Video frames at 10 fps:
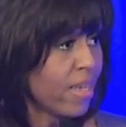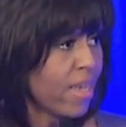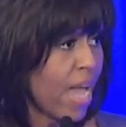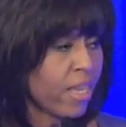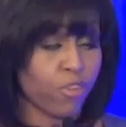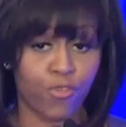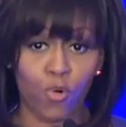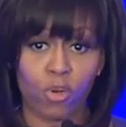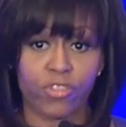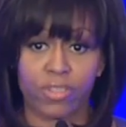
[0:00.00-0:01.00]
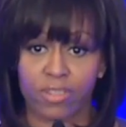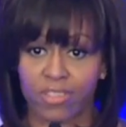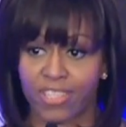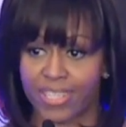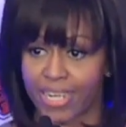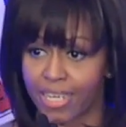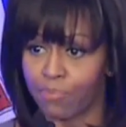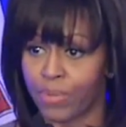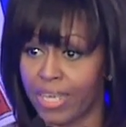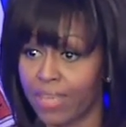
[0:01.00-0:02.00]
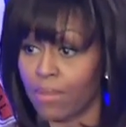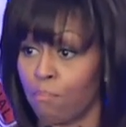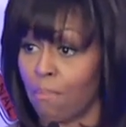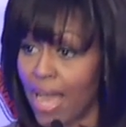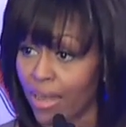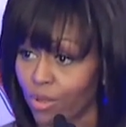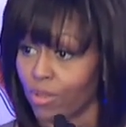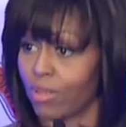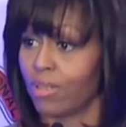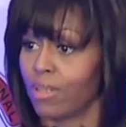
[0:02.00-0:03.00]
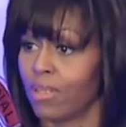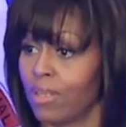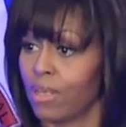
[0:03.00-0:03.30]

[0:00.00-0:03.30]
I look forward to this city being the model